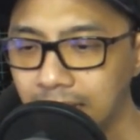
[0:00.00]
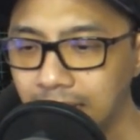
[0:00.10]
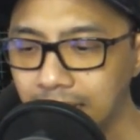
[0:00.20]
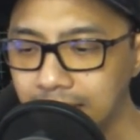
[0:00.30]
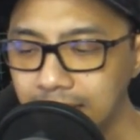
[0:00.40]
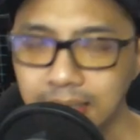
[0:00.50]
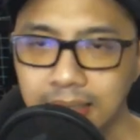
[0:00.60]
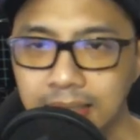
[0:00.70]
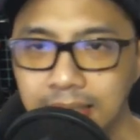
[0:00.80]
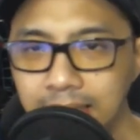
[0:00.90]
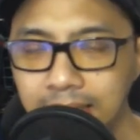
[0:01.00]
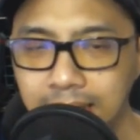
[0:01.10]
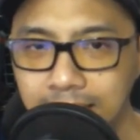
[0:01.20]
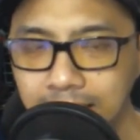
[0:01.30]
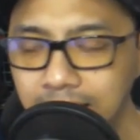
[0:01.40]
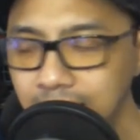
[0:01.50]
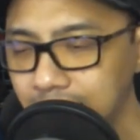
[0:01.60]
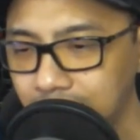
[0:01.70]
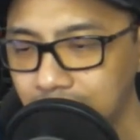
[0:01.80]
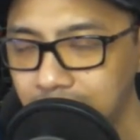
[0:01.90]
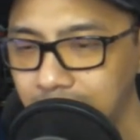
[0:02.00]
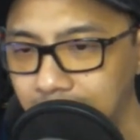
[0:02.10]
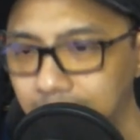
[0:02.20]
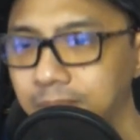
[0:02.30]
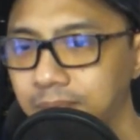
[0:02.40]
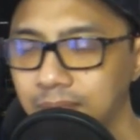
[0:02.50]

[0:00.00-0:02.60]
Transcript: And yeah, the other thing is that